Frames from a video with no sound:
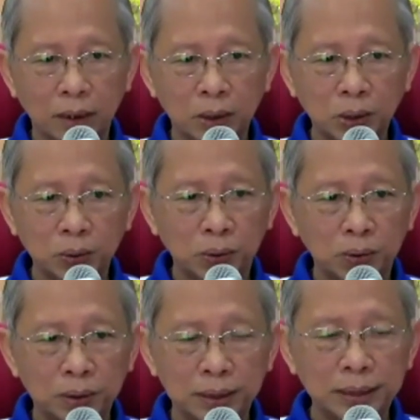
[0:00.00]
So
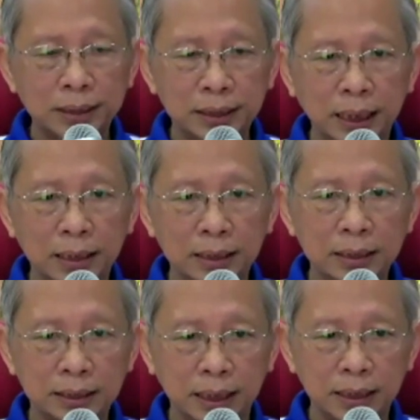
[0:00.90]
all this
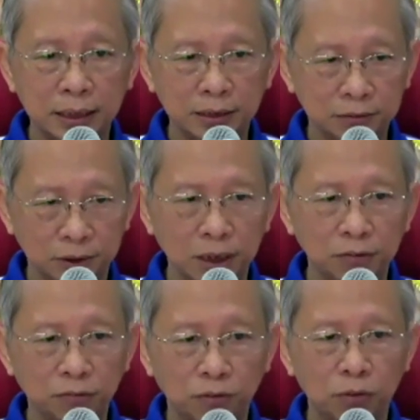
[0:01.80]
understanding will
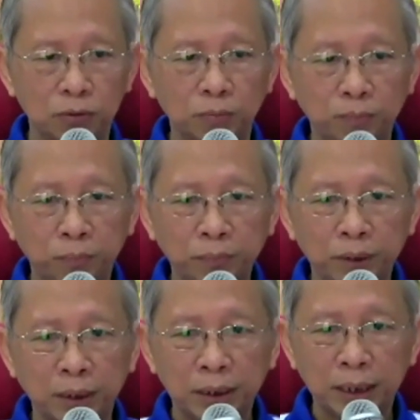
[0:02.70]
unfold.
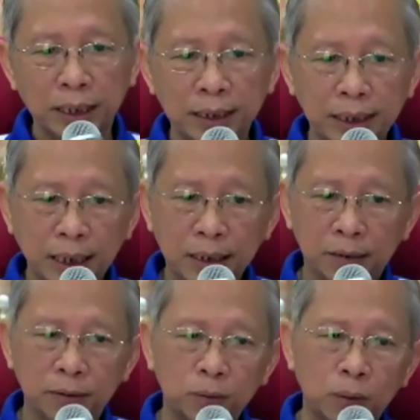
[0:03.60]
Then
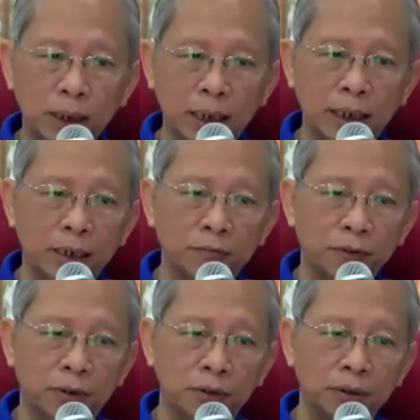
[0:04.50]
now, what I
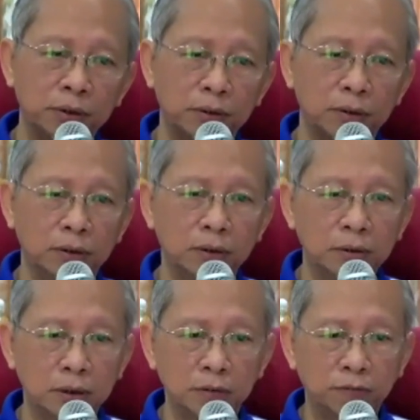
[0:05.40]
have taught you
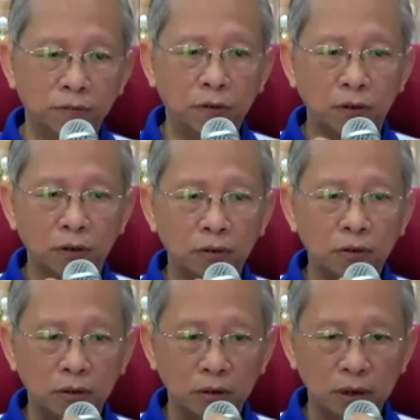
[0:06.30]
all, the
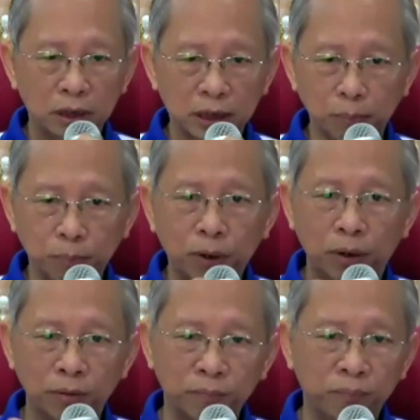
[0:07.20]
four
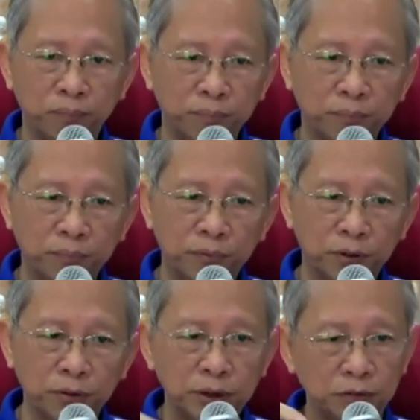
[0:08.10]
support
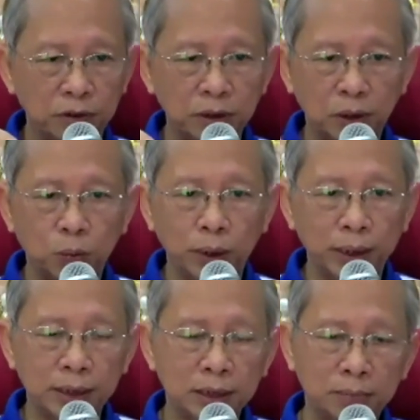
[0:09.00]
to develop
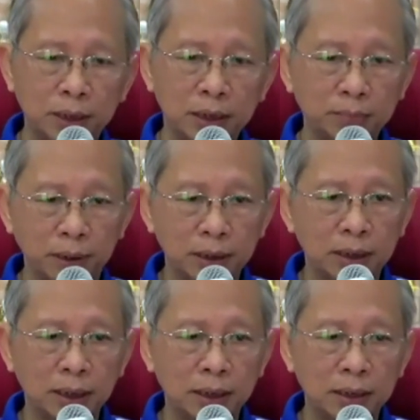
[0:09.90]
awareness-based
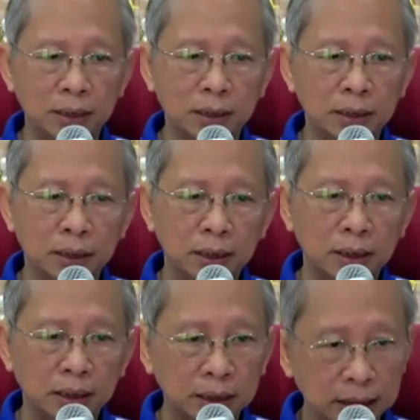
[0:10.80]
meditation
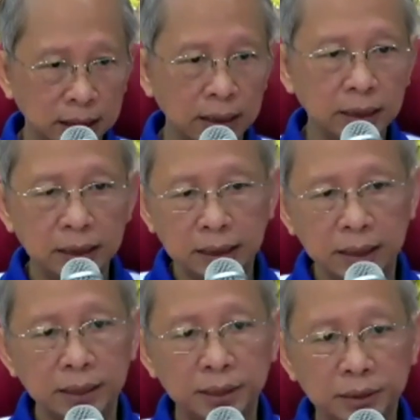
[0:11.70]
is the
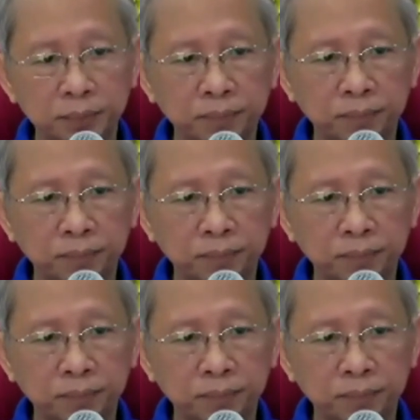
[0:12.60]
easiest.